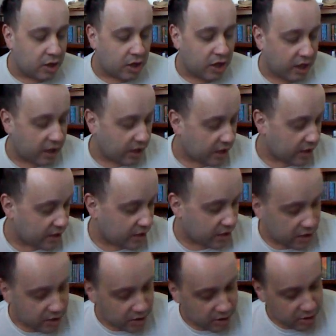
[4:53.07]

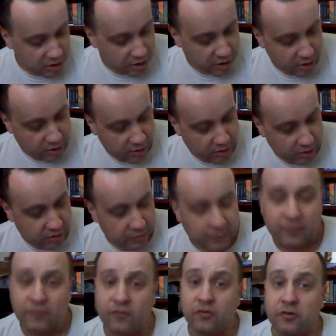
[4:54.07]
And
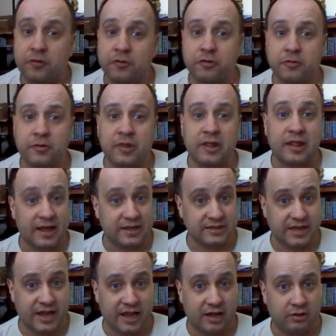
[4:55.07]
for the last
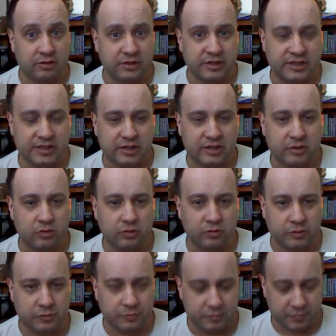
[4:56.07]
owl in the
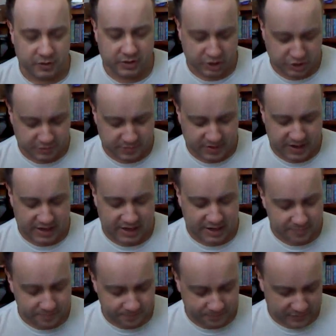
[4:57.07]
whole Stitch Mania,
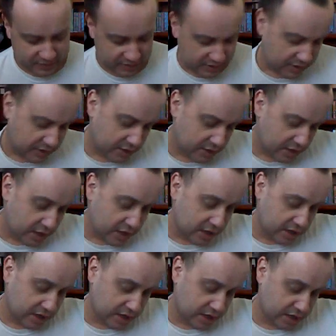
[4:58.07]

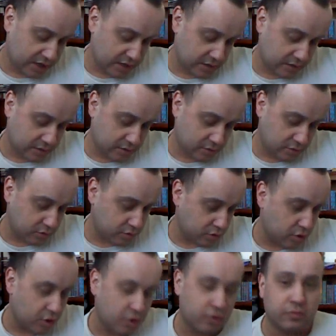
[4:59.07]
I
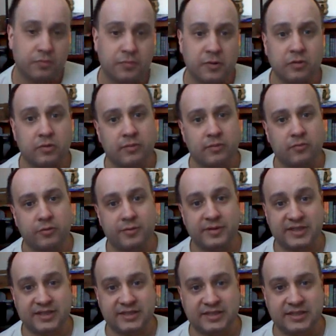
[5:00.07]
No, there's one more
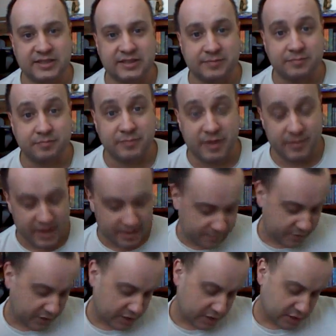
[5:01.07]
besides this. My bad.
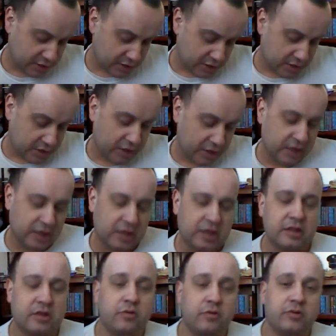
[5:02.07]
It's
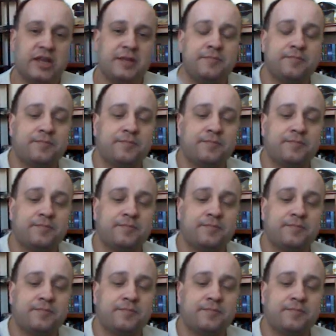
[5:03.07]
Hootie.